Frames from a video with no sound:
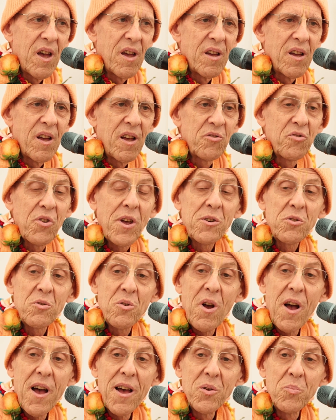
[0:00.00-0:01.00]

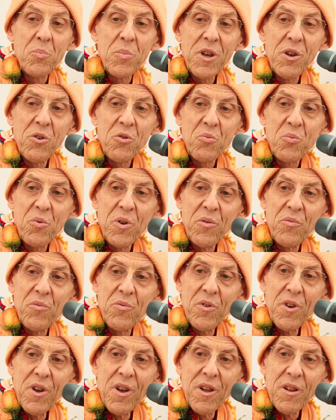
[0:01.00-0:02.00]
Asatgrahat, because we've
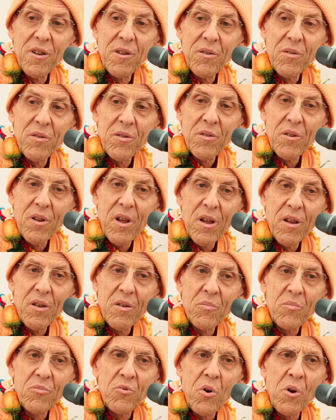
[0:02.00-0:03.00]

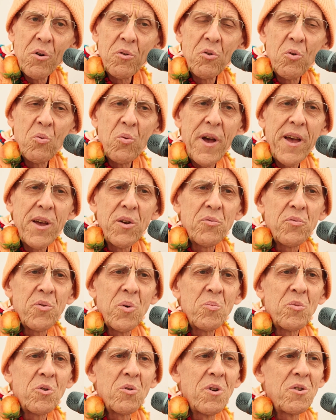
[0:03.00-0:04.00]
turned away
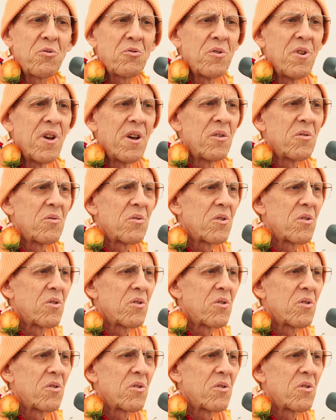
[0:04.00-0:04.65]
from Krishna,